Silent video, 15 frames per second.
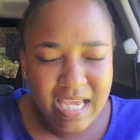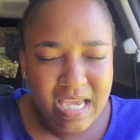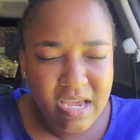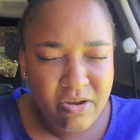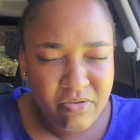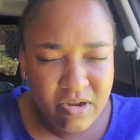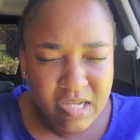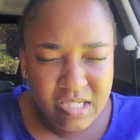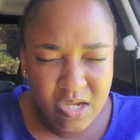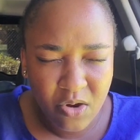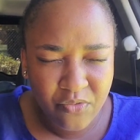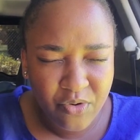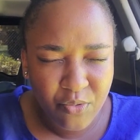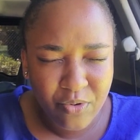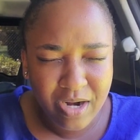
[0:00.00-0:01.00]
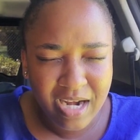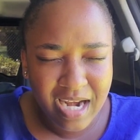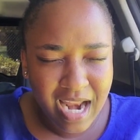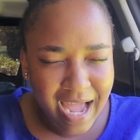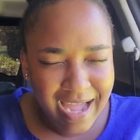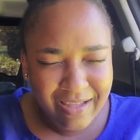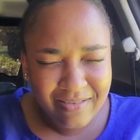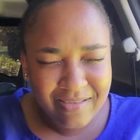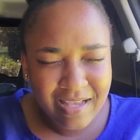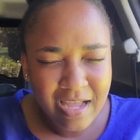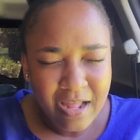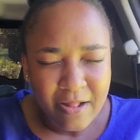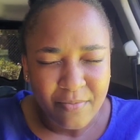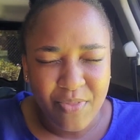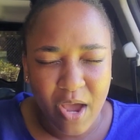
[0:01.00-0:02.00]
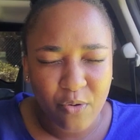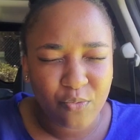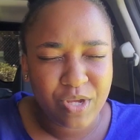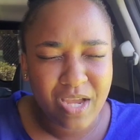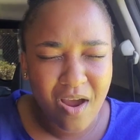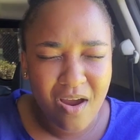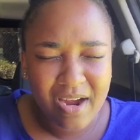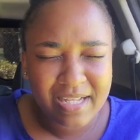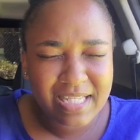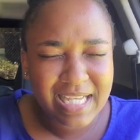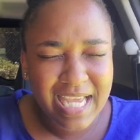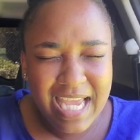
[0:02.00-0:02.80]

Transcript: areas of our lives that we aren't